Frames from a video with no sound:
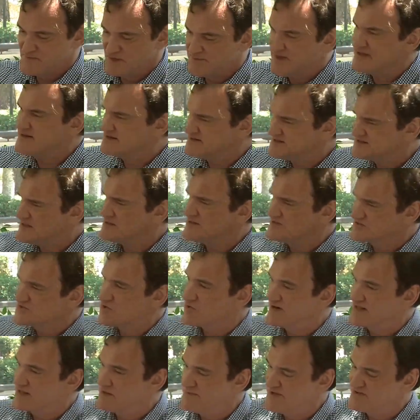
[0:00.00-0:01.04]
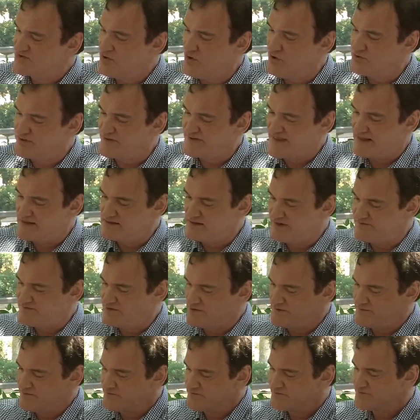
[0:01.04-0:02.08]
But still a story can be told on that level.